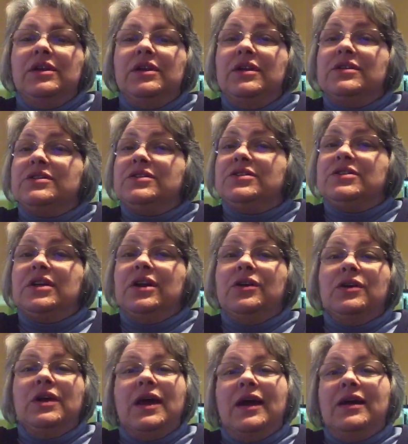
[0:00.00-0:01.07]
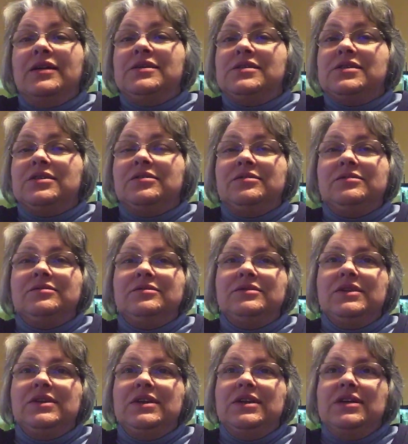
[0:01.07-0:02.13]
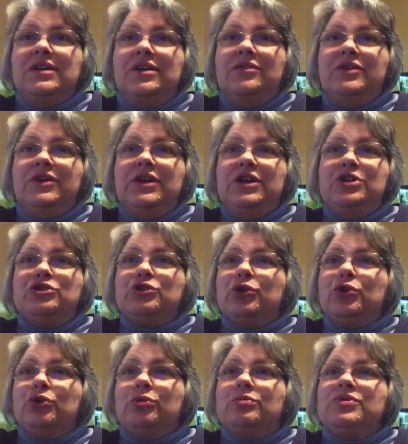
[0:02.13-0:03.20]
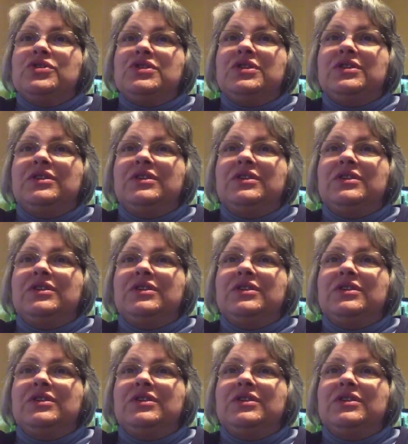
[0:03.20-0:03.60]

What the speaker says: it's sterilized of any germs.